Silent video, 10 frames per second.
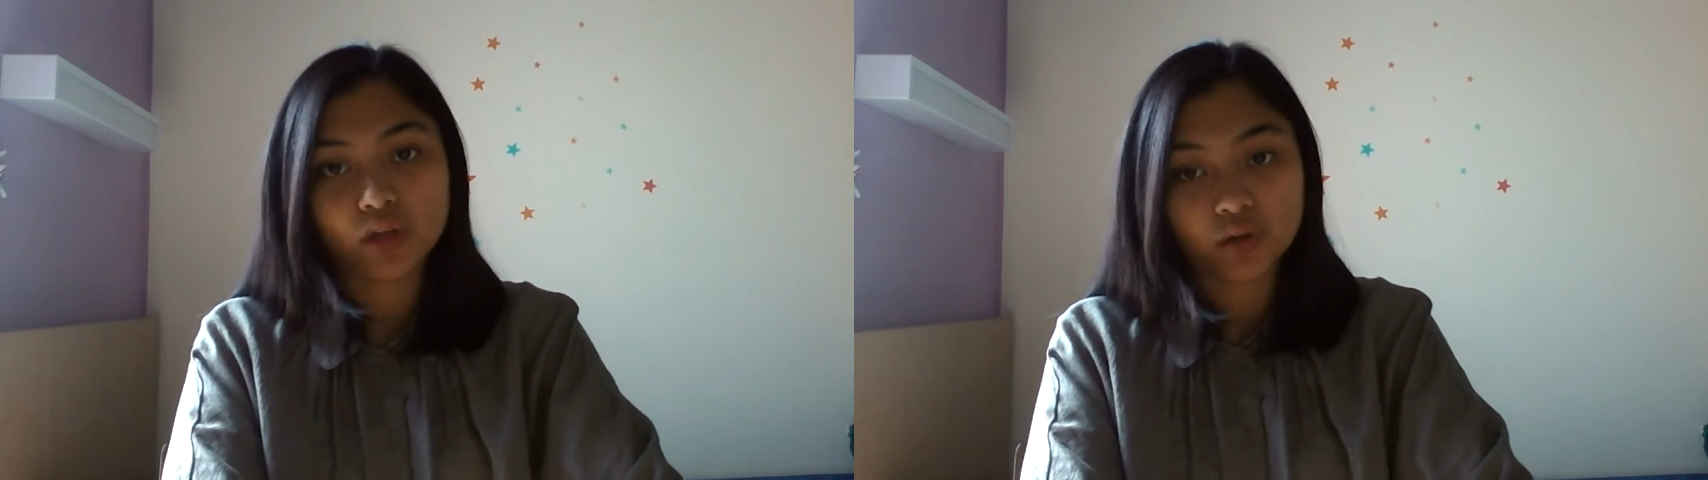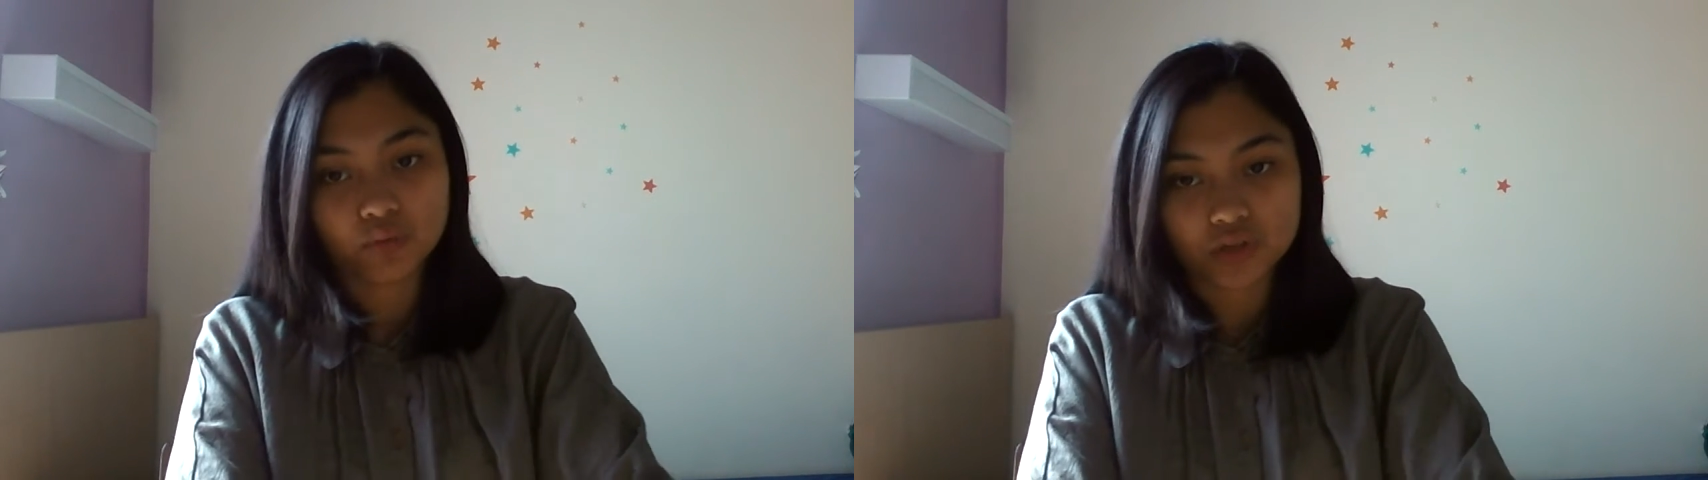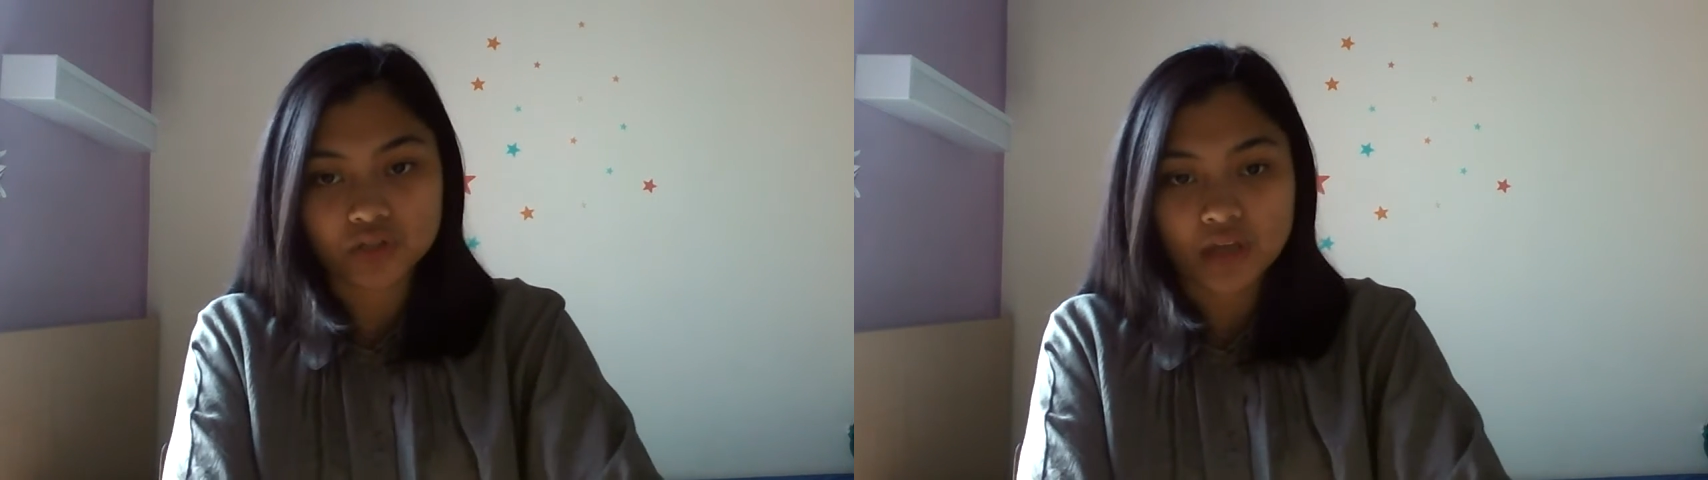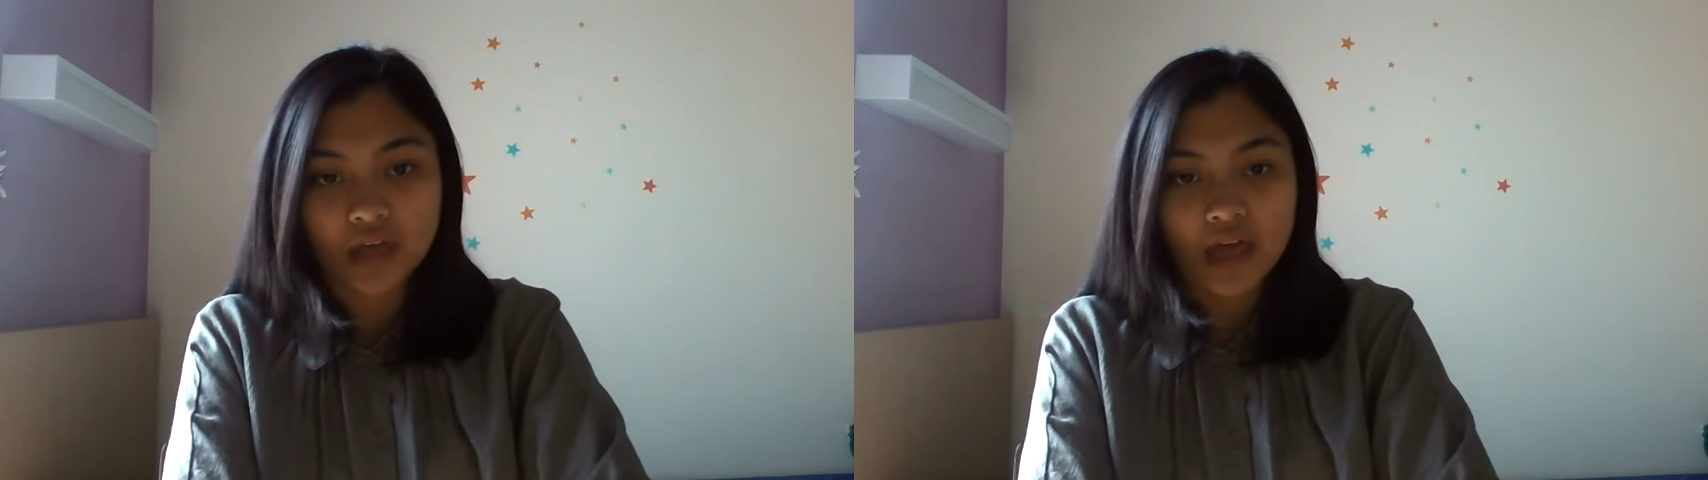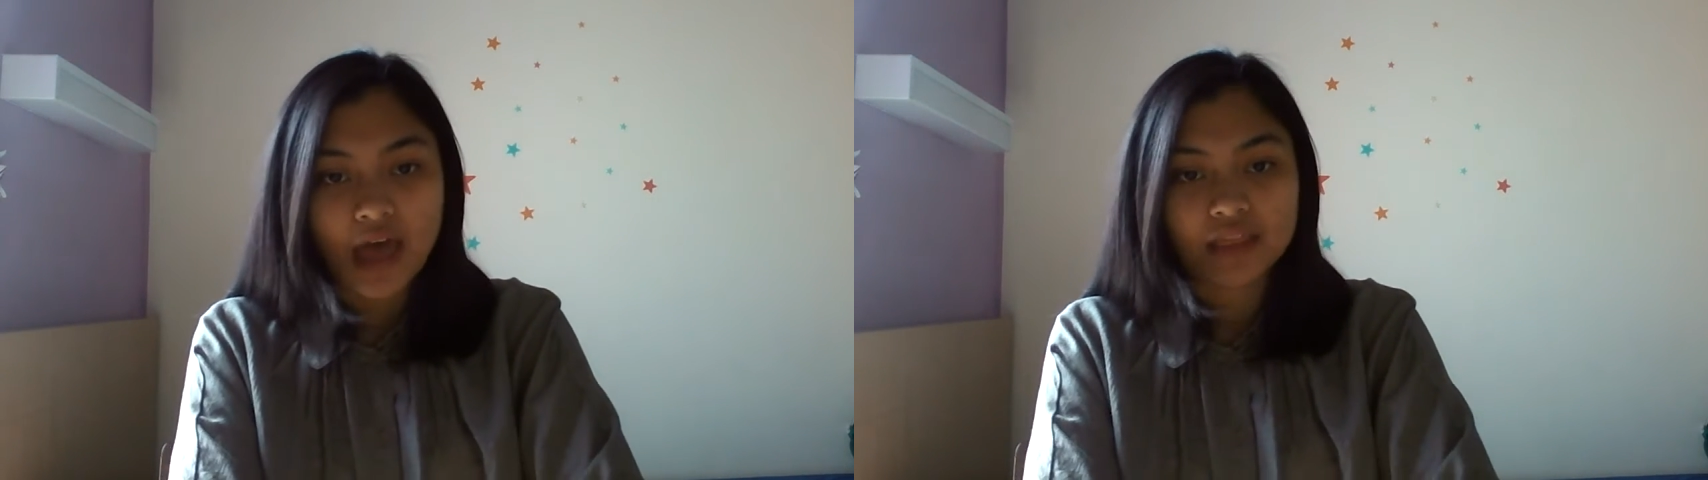language,
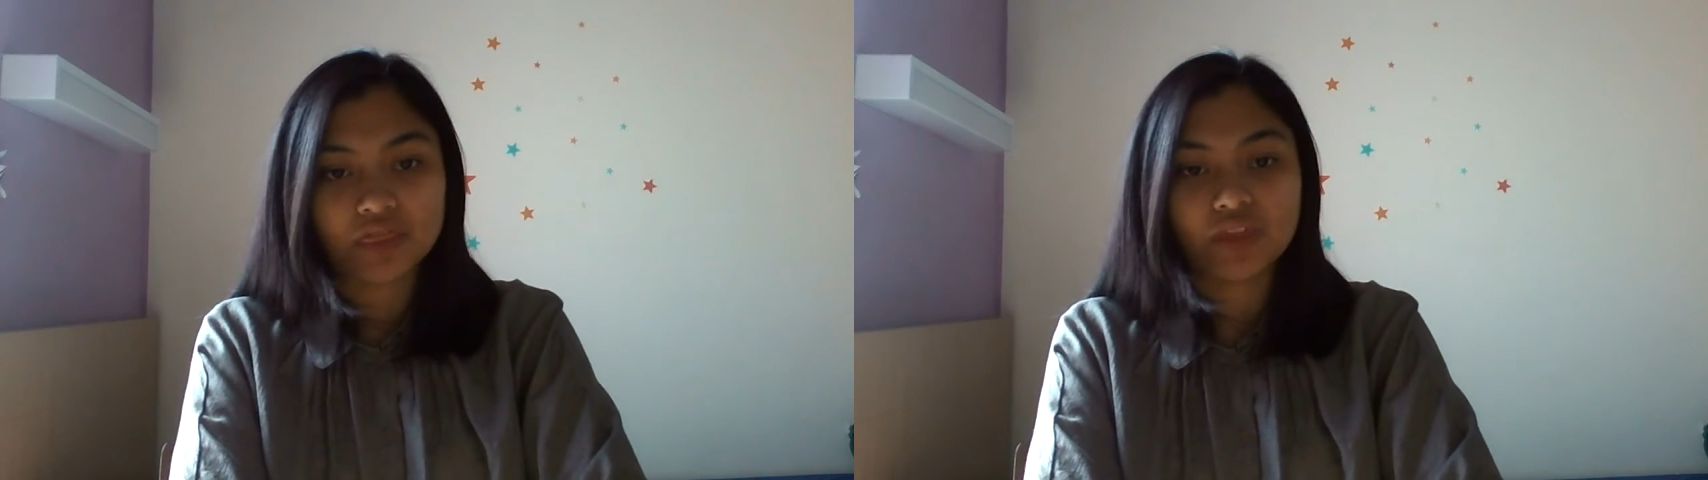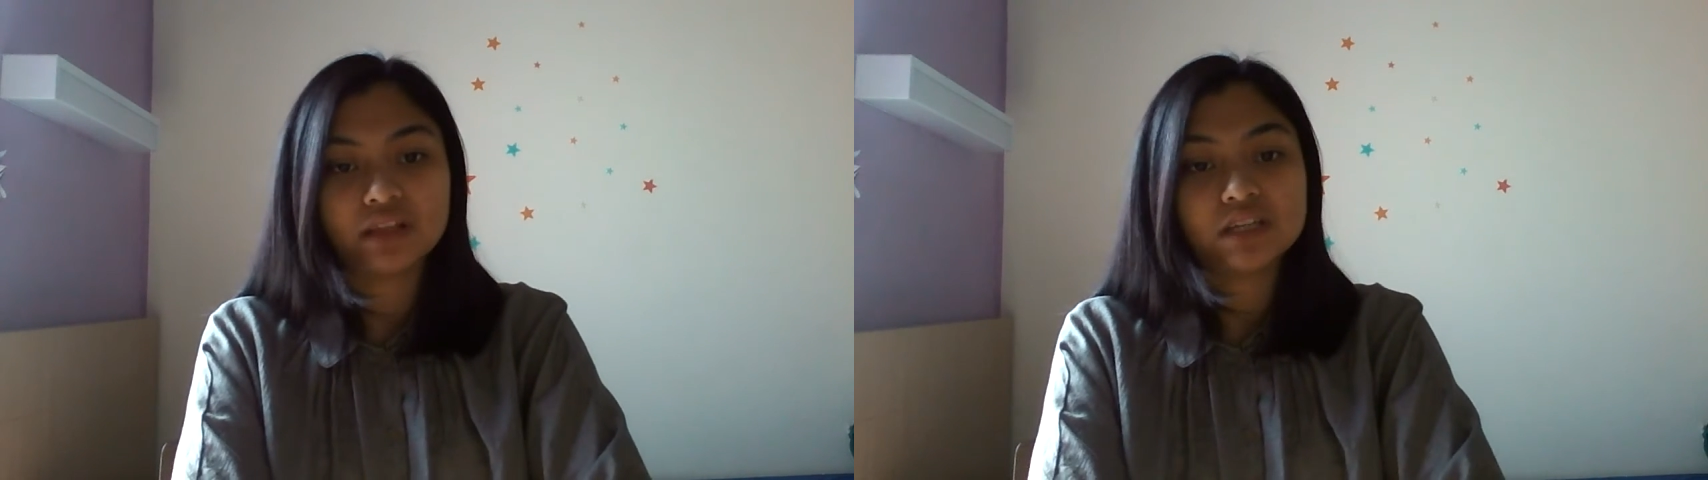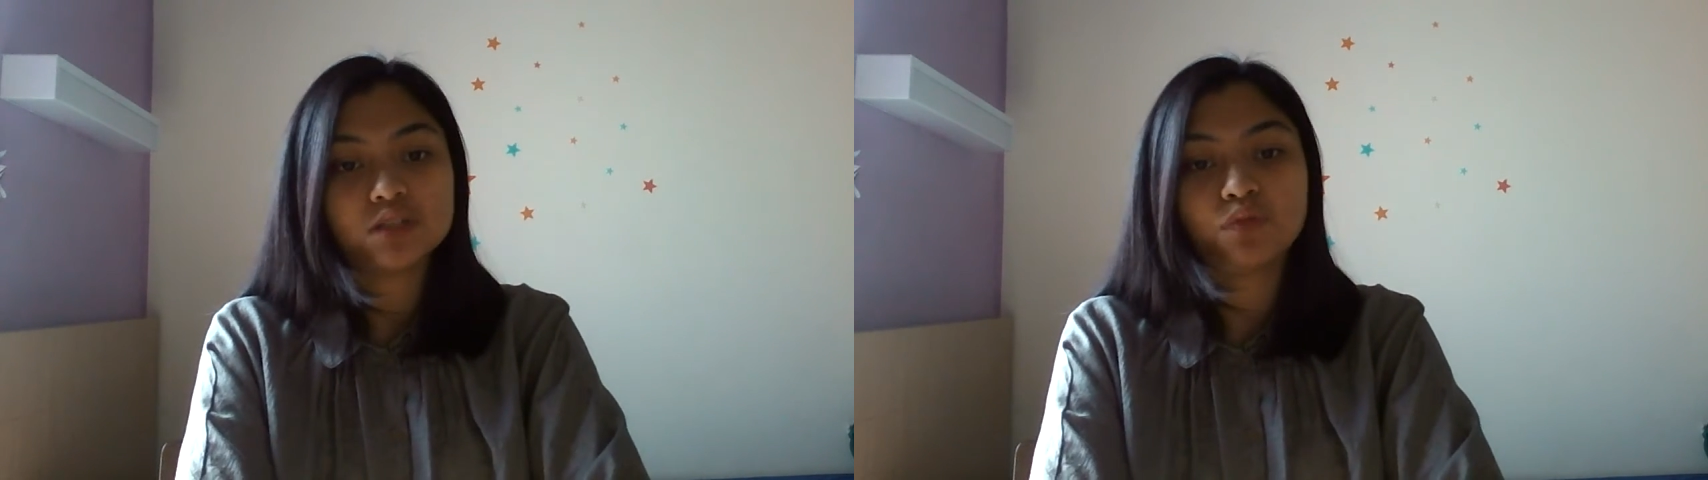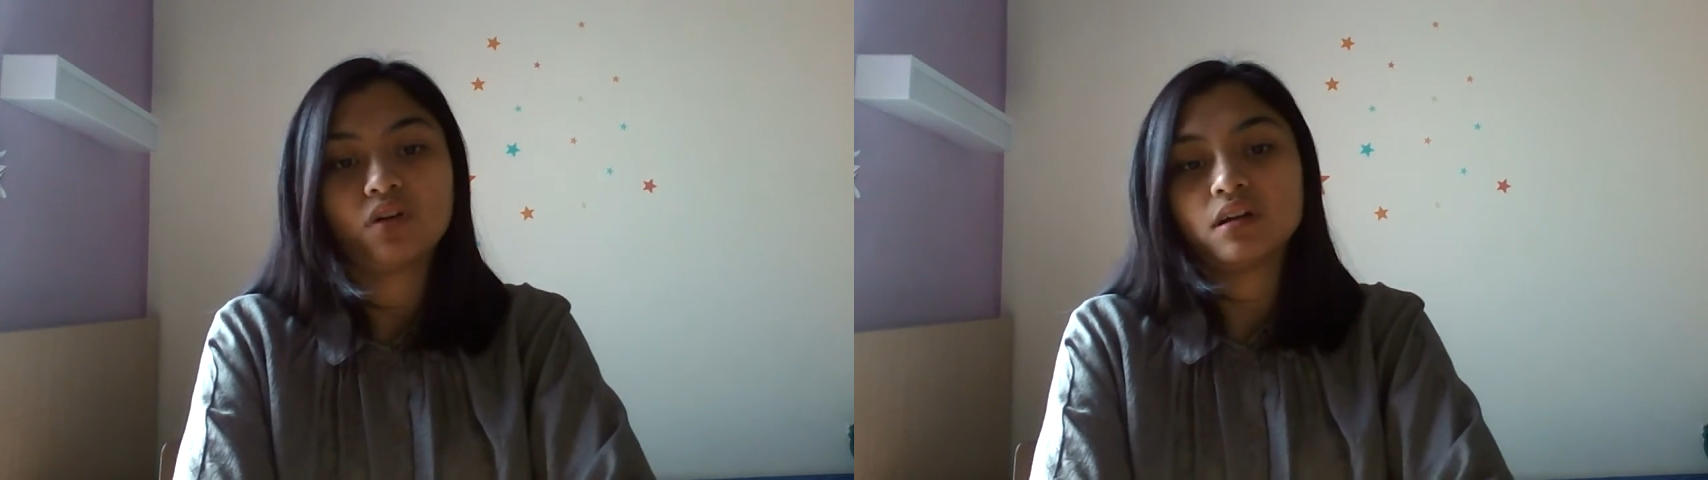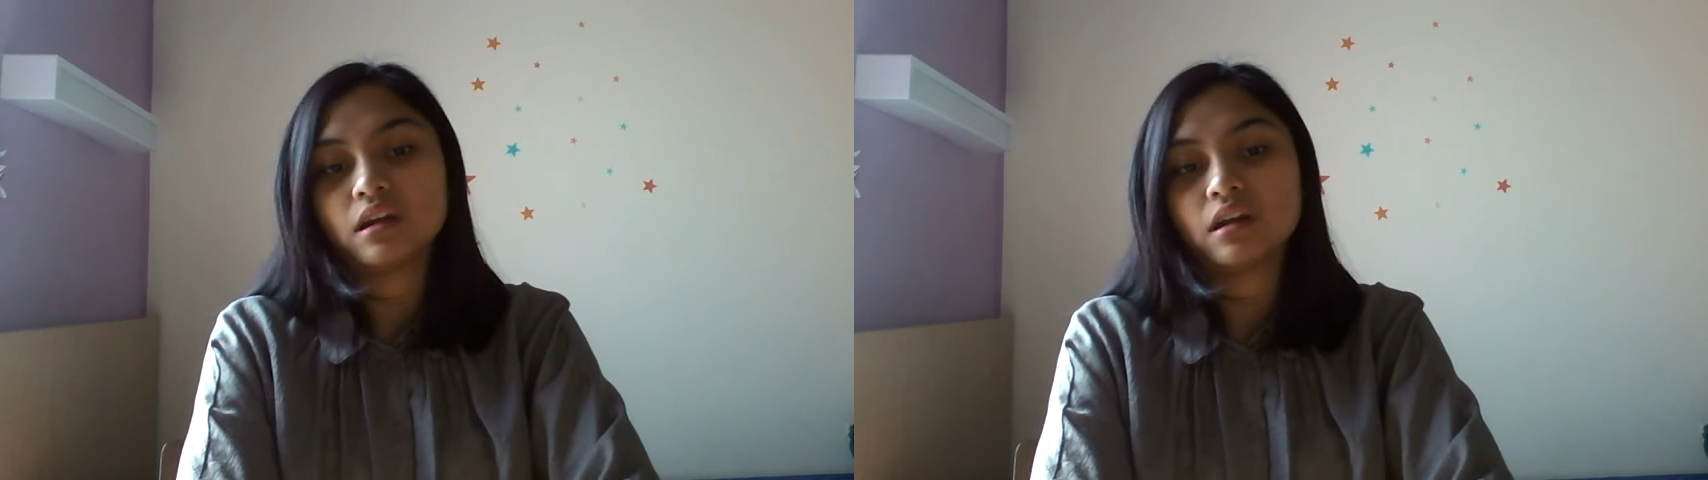at least for